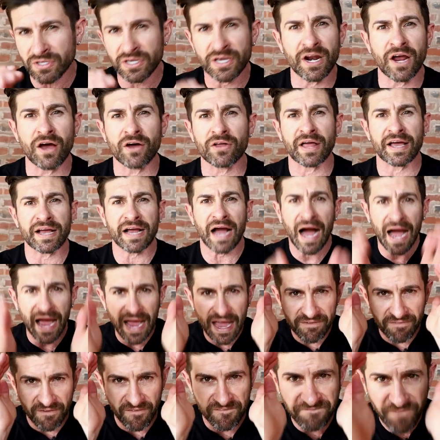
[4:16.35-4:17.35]
Like I
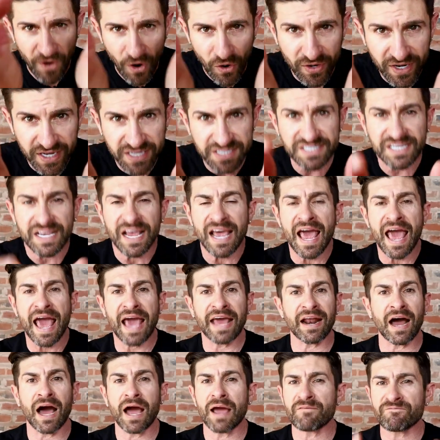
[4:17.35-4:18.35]
have a focus
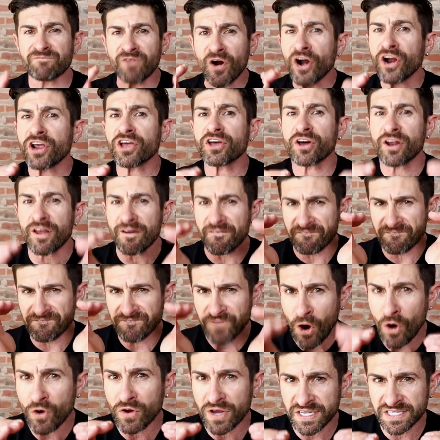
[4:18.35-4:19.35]
and I am very good at
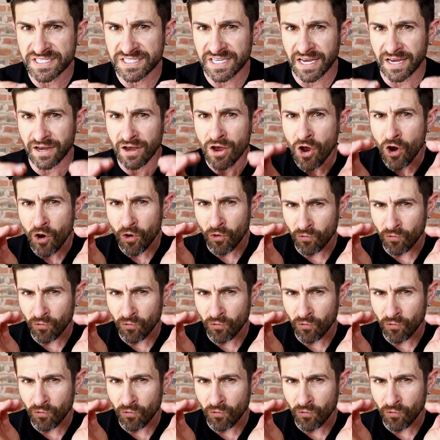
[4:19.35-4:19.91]
focusing